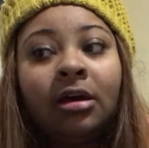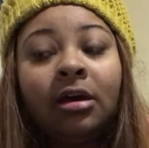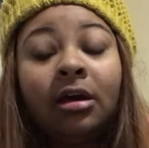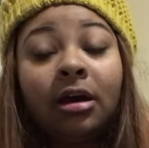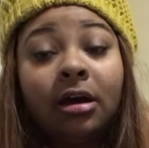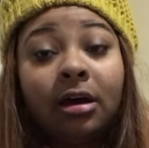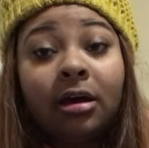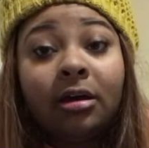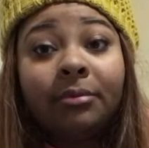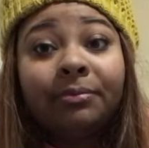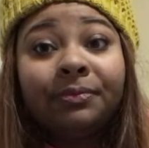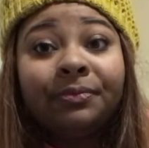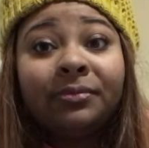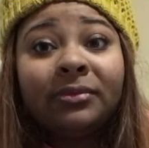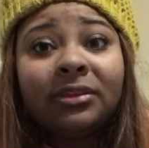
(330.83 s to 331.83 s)

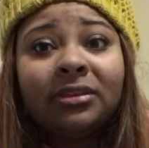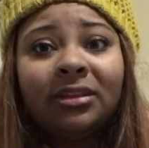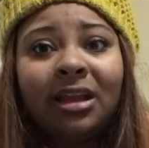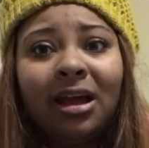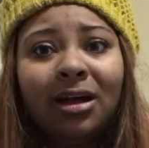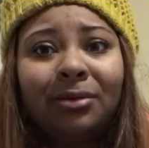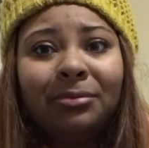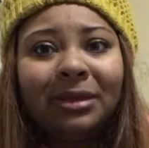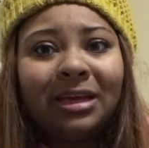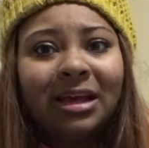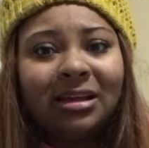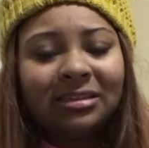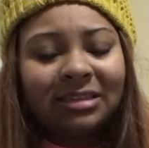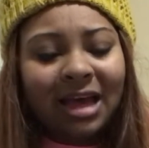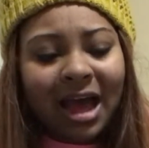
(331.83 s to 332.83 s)
no,
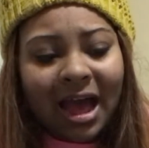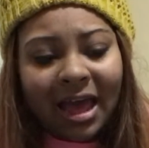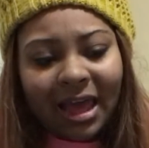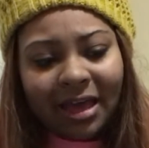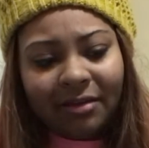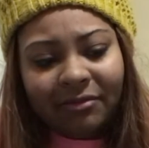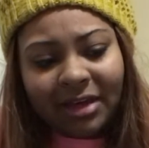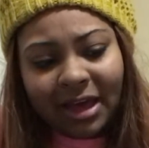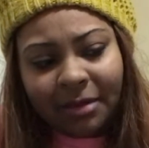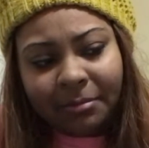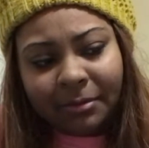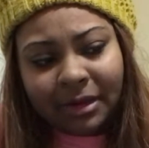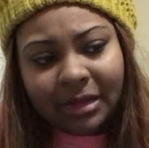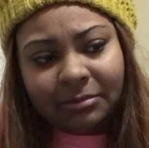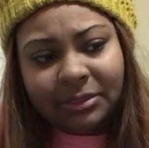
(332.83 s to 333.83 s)
because I have
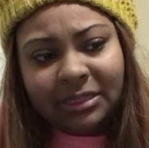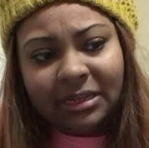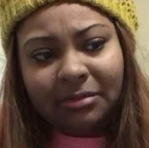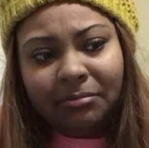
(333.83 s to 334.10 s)
epilepsy.